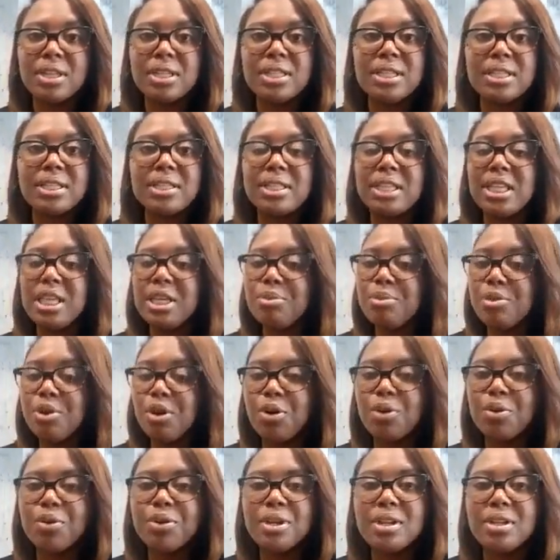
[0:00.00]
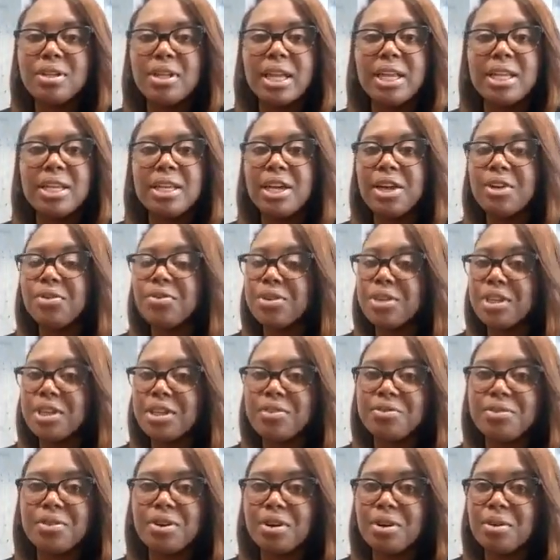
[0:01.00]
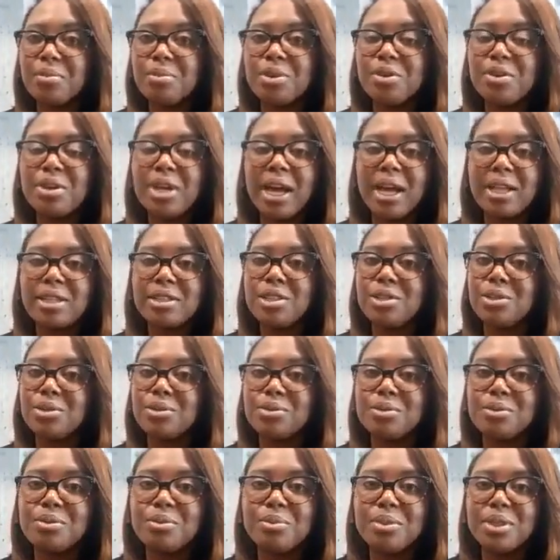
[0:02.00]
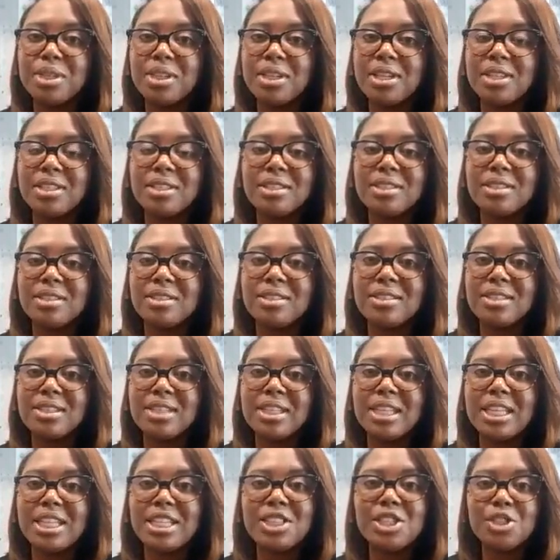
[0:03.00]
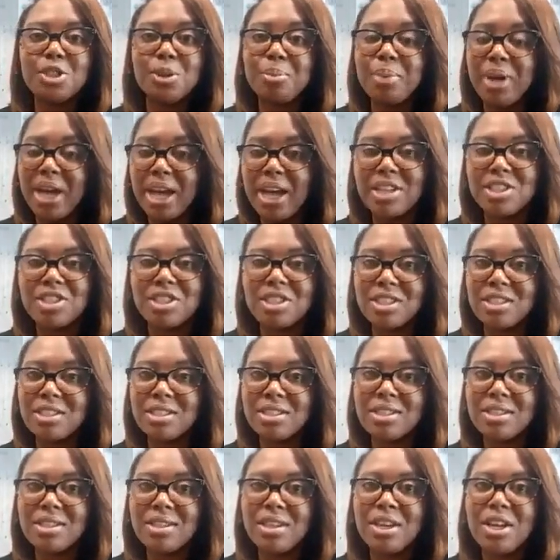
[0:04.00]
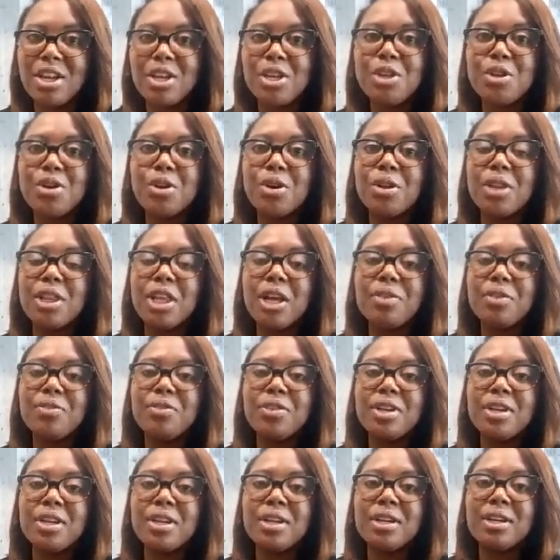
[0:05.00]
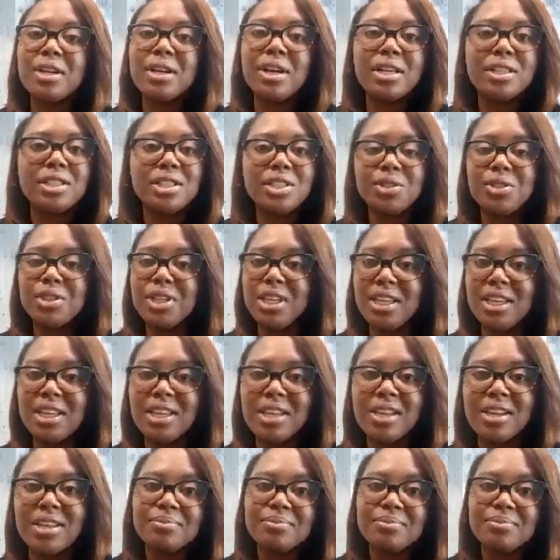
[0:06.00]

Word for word: Just keep going and never give up. You got to because it's your passion. You're gonna love it until the